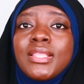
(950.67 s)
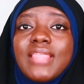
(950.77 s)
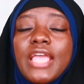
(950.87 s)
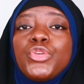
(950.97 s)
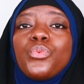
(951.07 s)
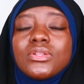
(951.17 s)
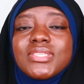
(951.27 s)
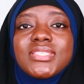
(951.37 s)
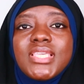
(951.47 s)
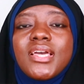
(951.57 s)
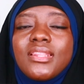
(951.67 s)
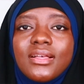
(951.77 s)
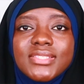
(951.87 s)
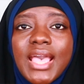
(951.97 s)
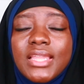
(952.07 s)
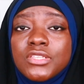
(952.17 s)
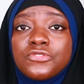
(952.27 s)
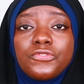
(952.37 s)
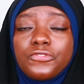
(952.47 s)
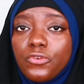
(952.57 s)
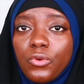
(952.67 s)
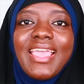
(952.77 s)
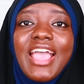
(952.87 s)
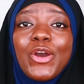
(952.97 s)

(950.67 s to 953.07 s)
that you want to seek Allah's guidance for.